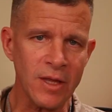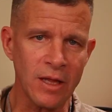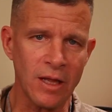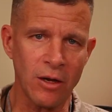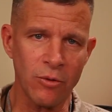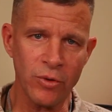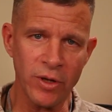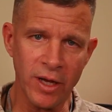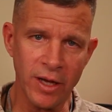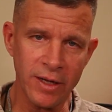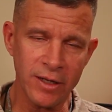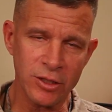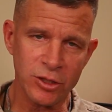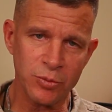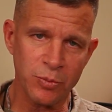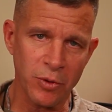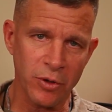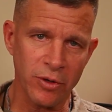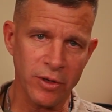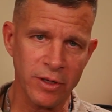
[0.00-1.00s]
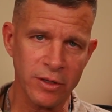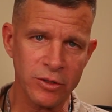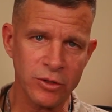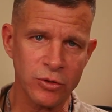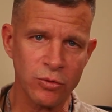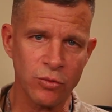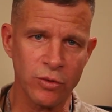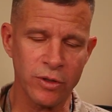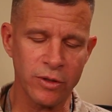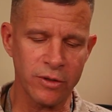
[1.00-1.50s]
Now, we had
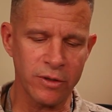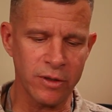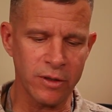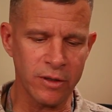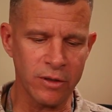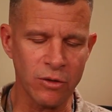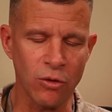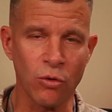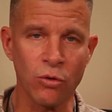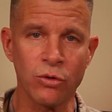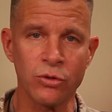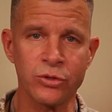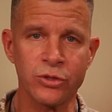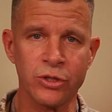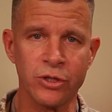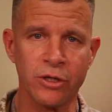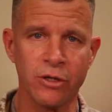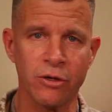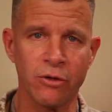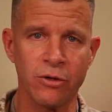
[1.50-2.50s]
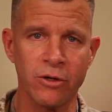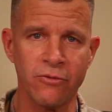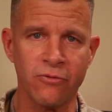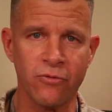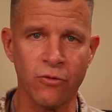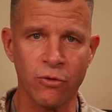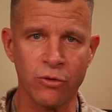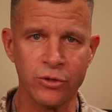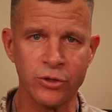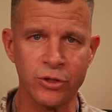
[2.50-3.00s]
experience with local security
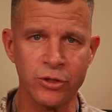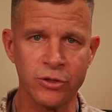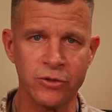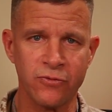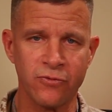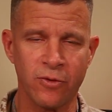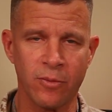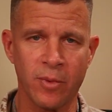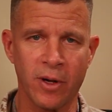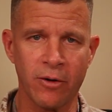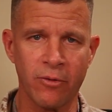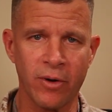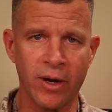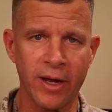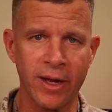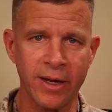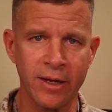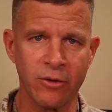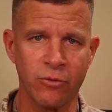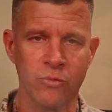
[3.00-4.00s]
forces from Iraq.